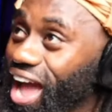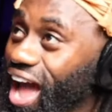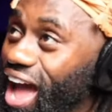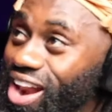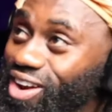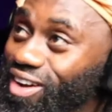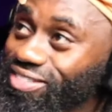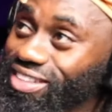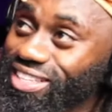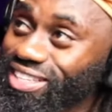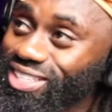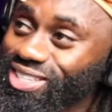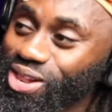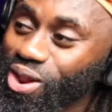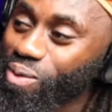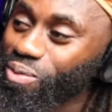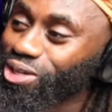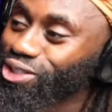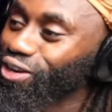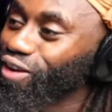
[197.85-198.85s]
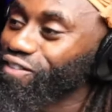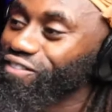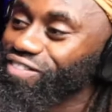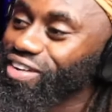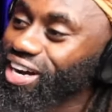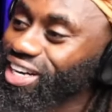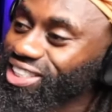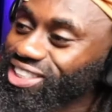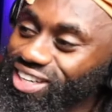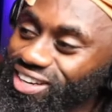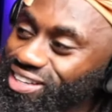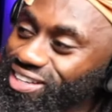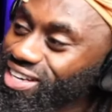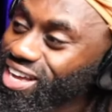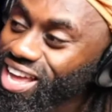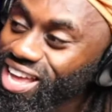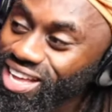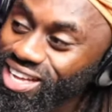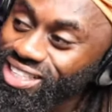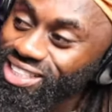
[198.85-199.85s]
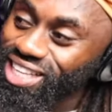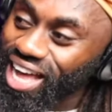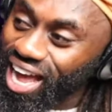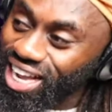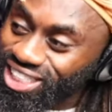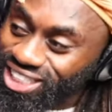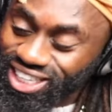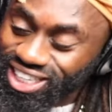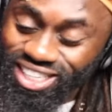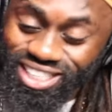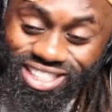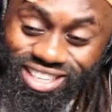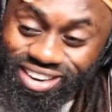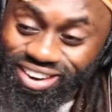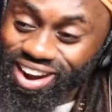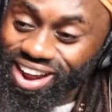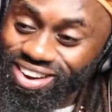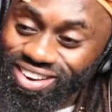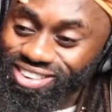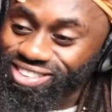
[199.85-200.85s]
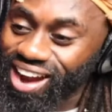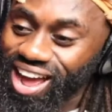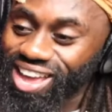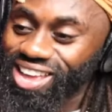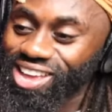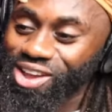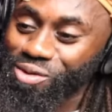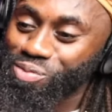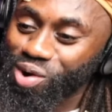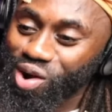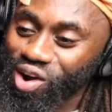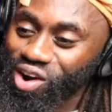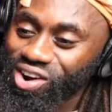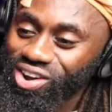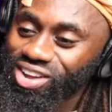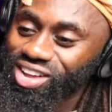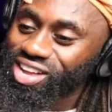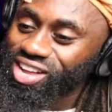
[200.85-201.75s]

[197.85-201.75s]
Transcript: I love the slow motion version that she is creating right here, bro.